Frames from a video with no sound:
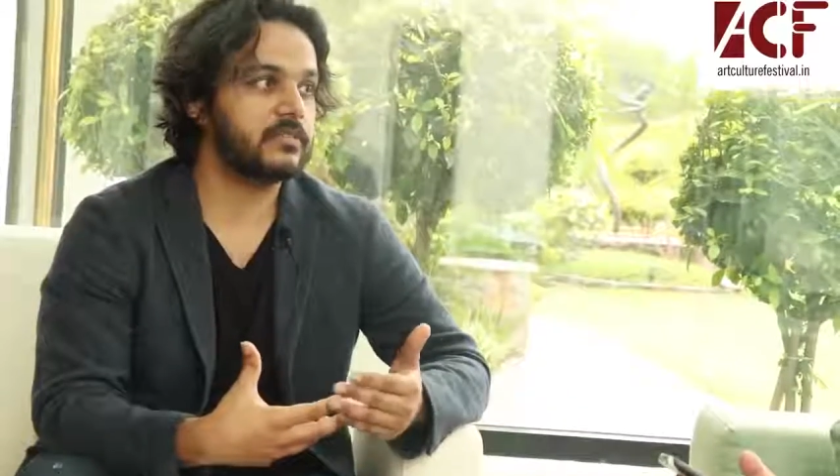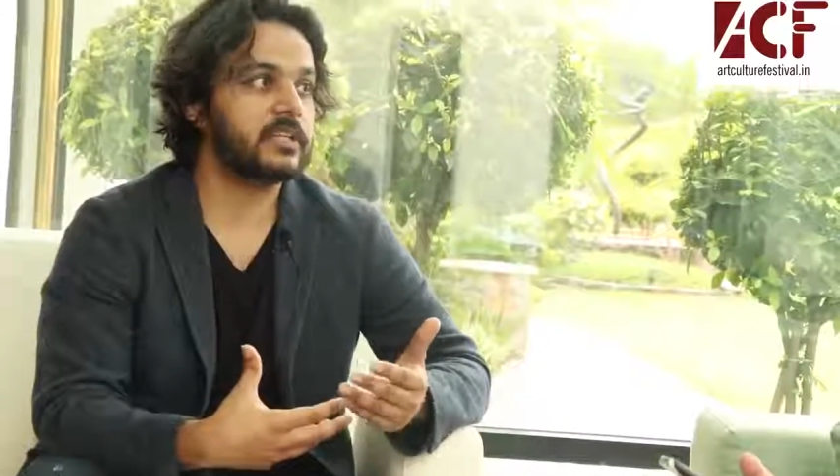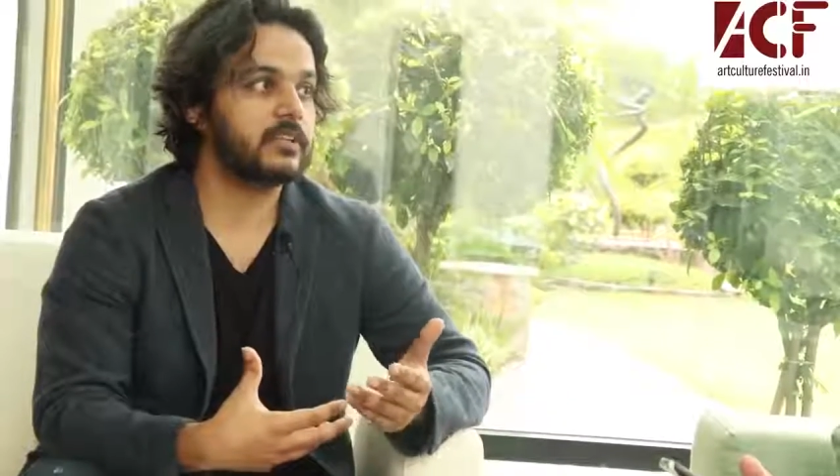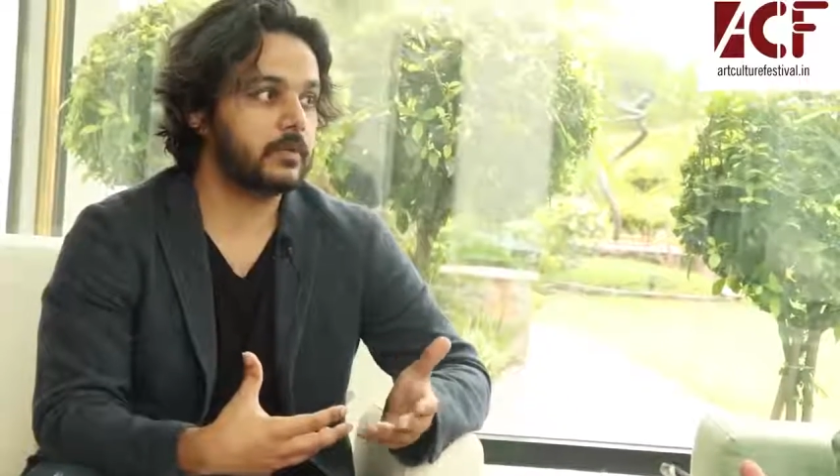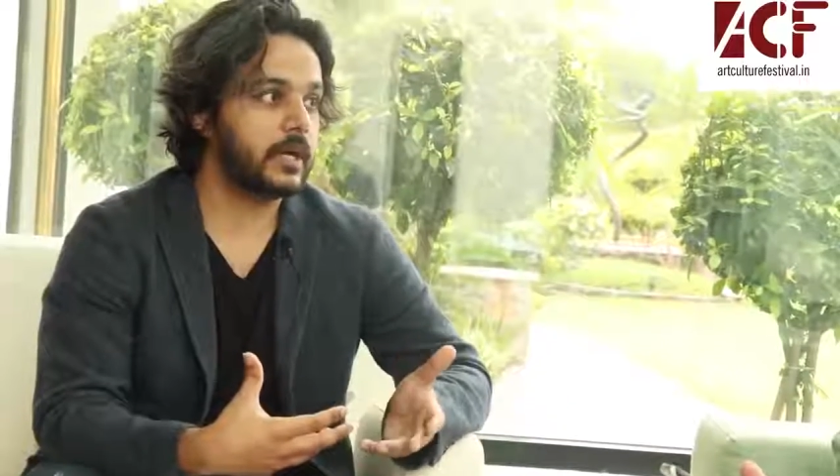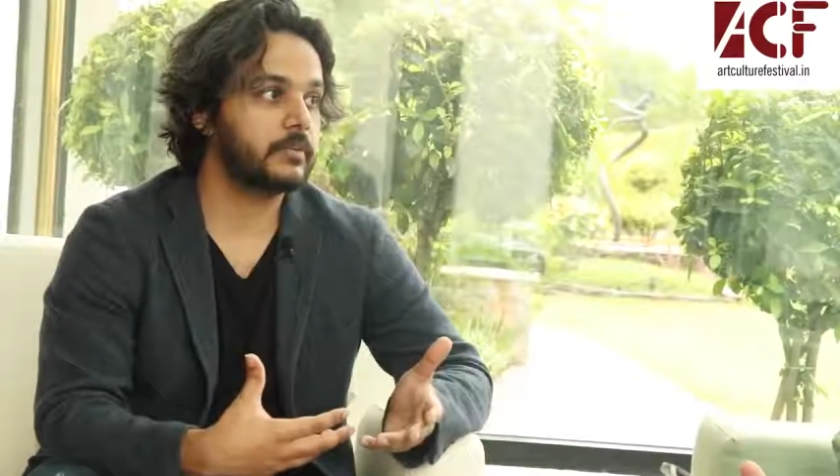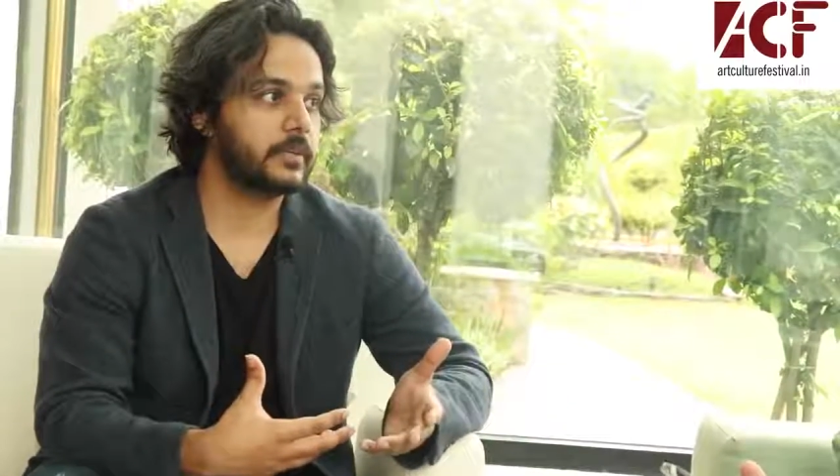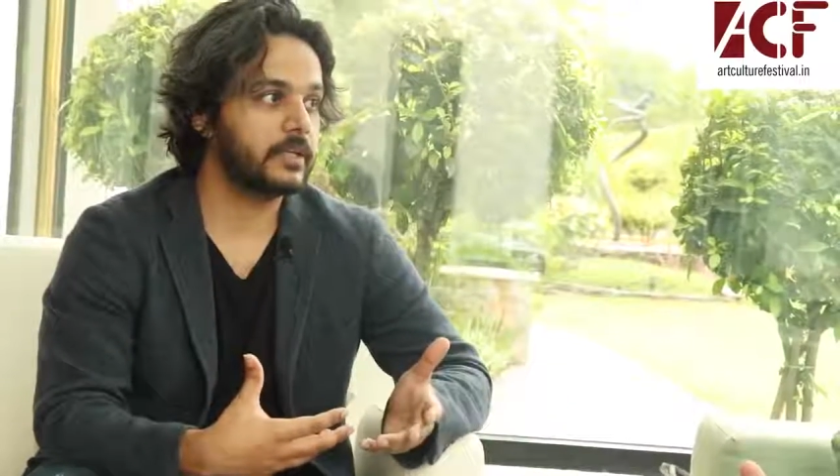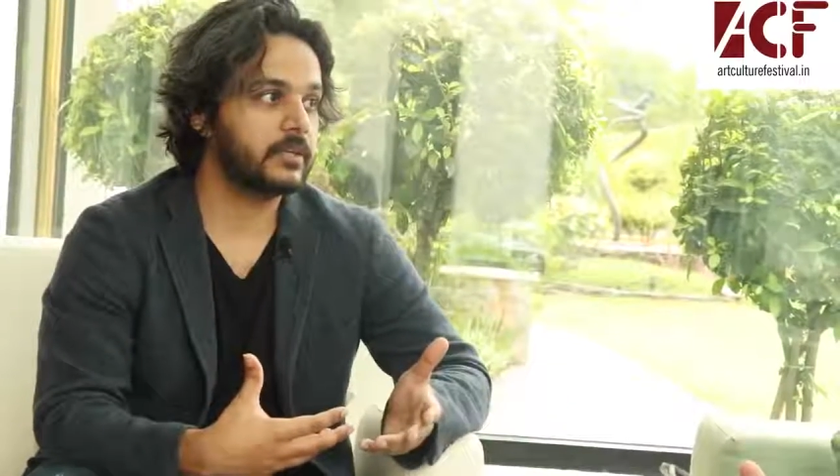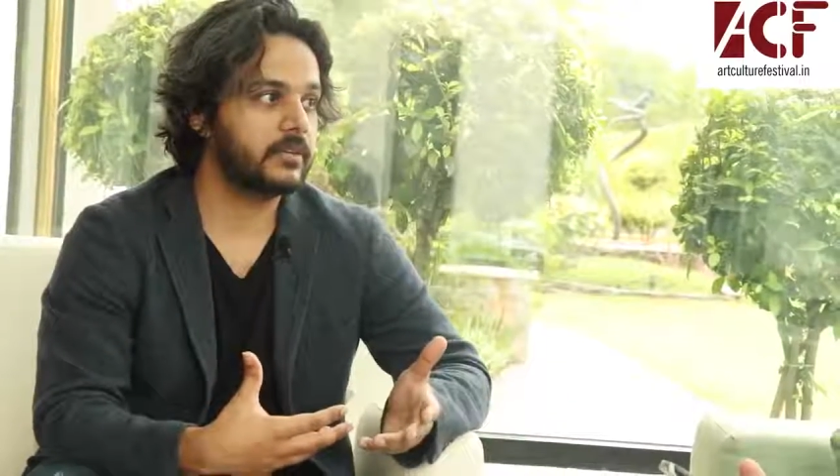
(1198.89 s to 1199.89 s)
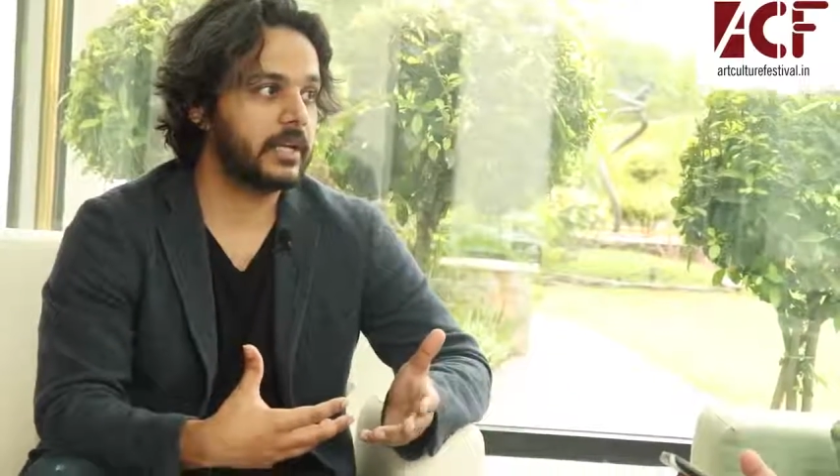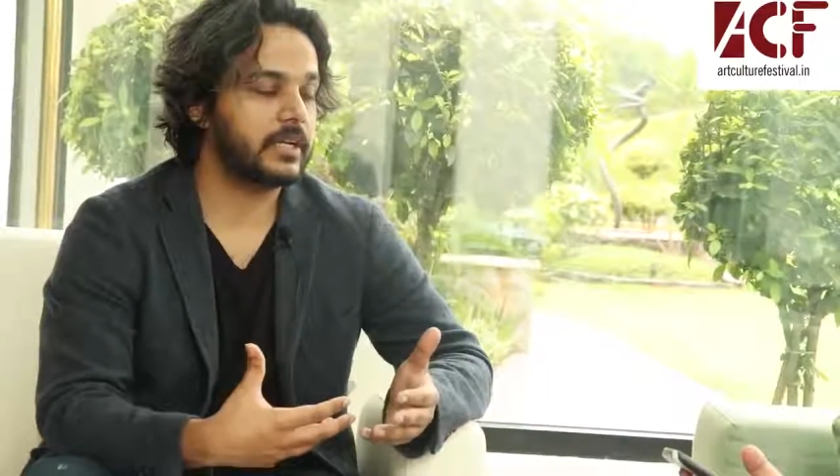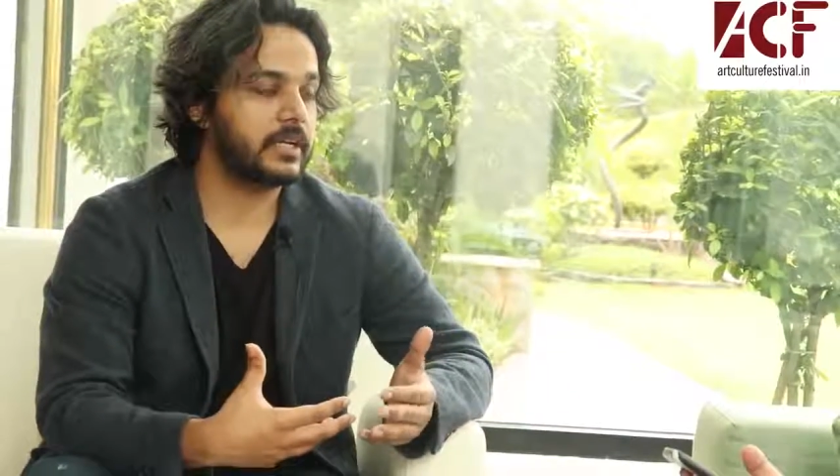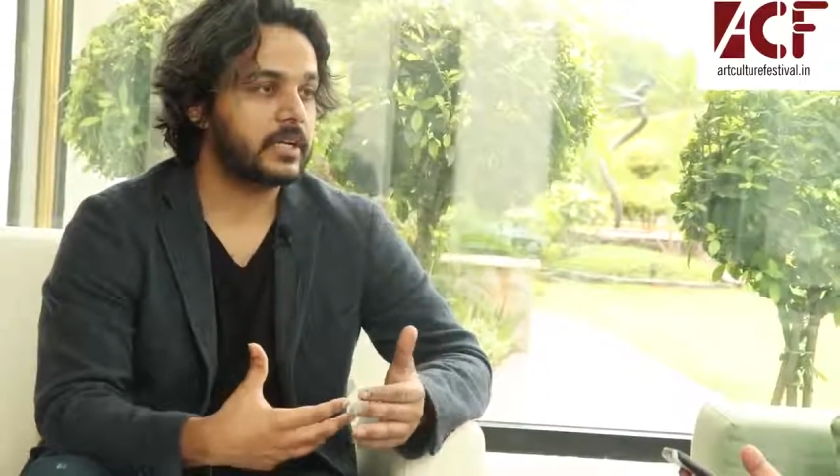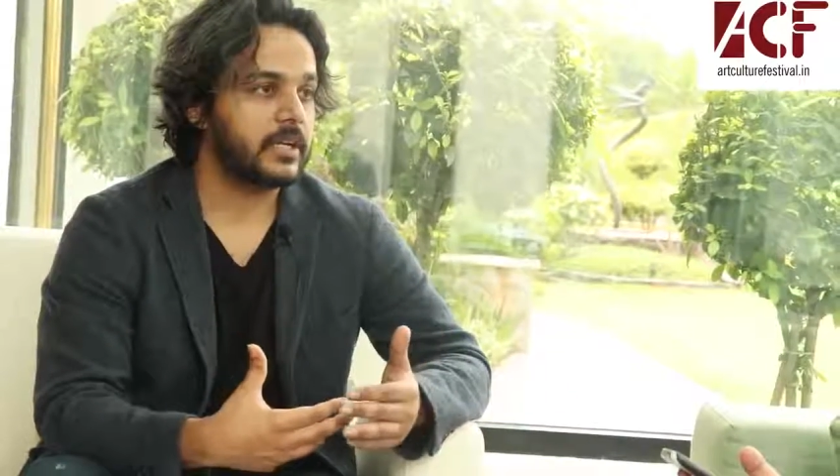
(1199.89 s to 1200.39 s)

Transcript: of the environment, right?